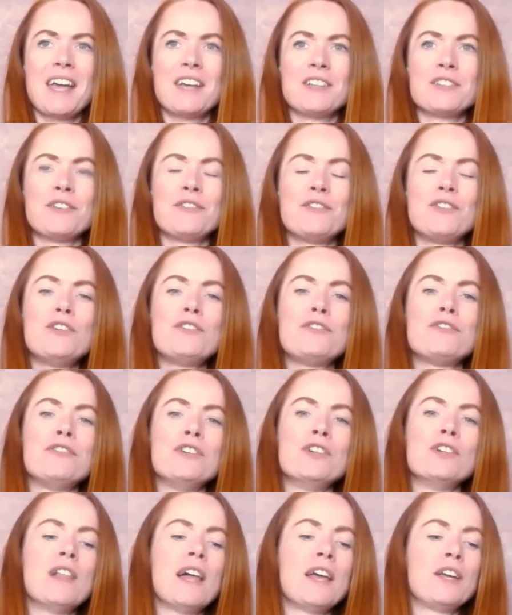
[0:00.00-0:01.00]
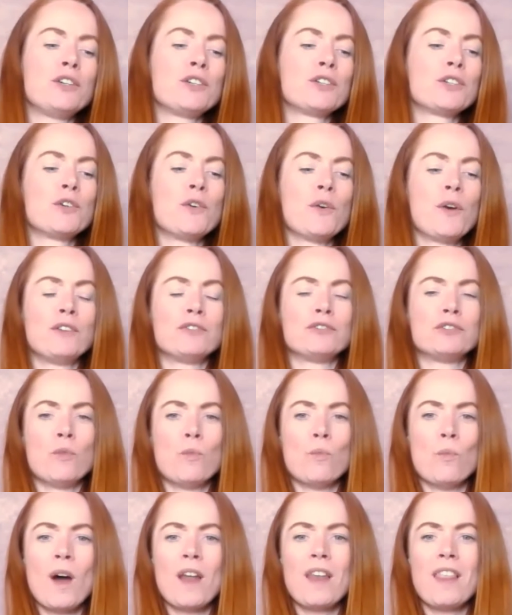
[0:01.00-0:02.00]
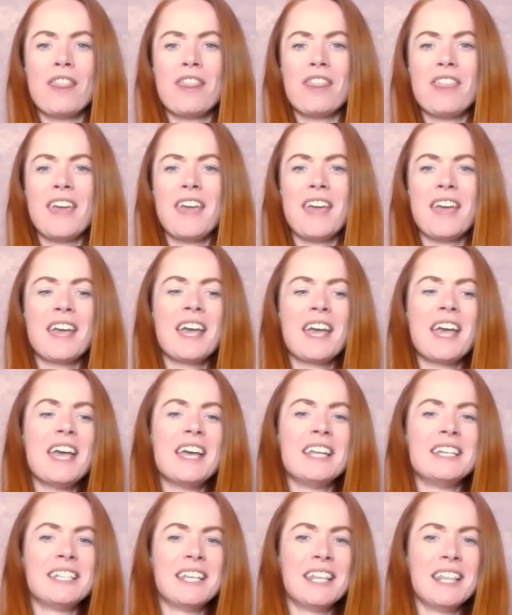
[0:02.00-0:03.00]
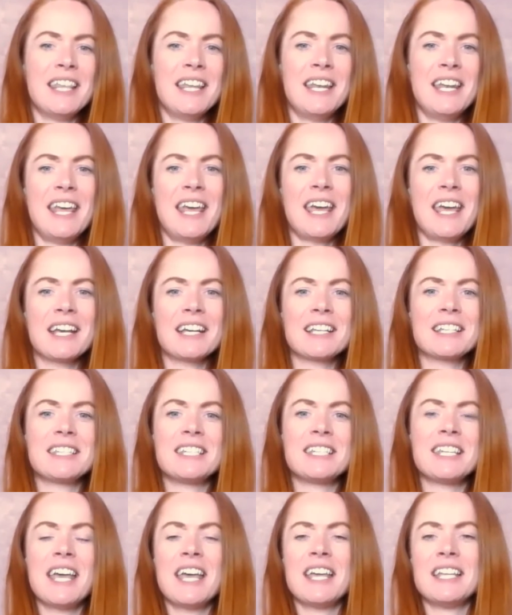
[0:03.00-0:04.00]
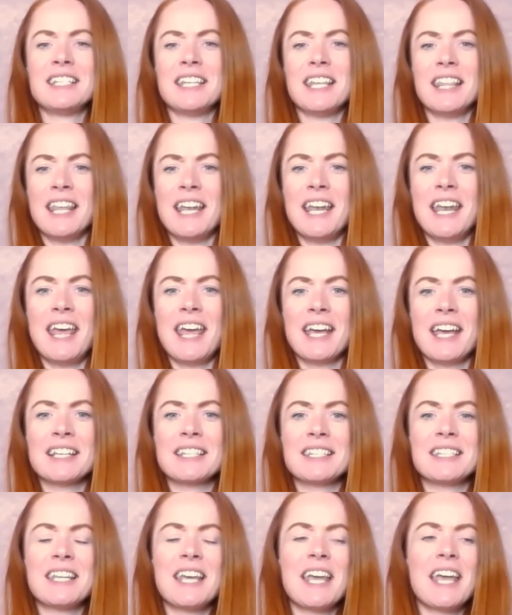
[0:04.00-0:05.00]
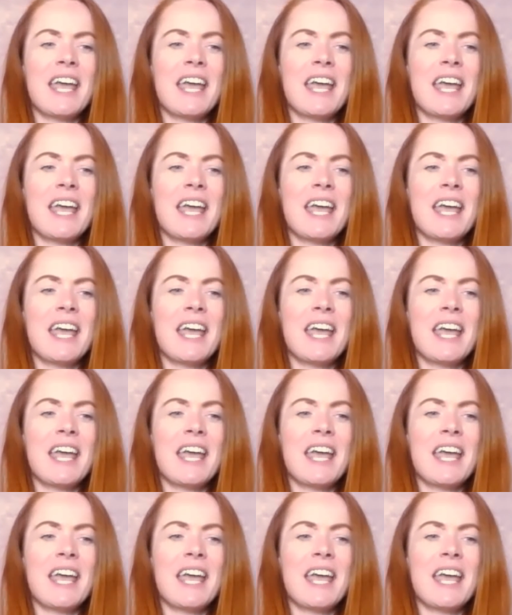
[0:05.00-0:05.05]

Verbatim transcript: So if you feel like you're going from one thing to the next, to the next,